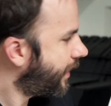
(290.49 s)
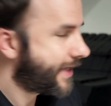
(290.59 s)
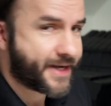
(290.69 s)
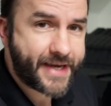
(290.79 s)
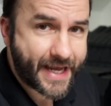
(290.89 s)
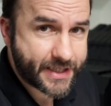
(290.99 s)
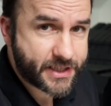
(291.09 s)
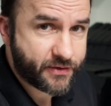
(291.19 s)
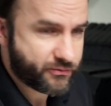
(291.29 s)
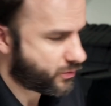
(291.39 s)
not in a
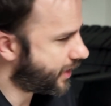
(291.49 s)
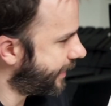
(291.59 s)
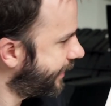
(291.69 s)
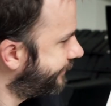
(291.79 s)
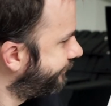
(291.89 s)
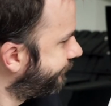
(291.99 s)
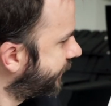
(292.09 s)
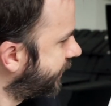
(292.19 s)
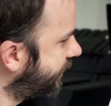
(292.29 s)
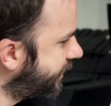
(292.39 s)
negative way.
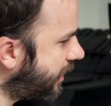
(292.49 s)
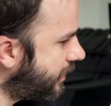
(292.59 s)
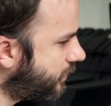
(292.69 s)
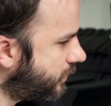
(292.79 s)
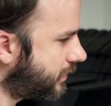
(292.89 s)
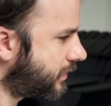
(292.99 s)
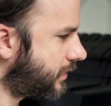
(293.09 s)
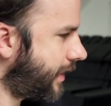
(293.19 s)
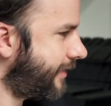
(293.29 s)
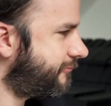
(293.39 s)
So
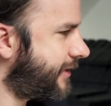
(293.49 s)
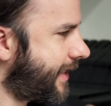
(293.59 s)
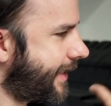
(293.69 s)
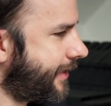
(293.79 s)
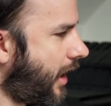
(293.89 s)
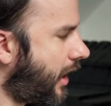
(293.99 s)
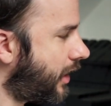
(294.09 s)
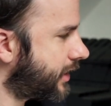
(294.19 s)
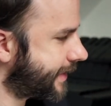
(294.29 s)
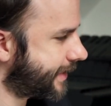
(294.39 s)
it really
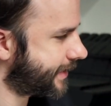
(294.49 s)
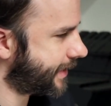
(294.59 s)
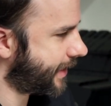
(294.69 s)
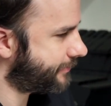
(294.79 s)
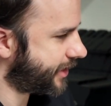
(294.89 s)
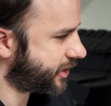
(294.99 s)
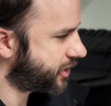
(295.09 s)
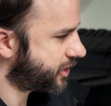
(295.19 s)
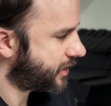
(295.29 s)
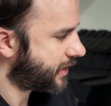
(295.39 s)
enhances the
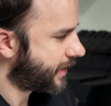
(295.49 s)
image.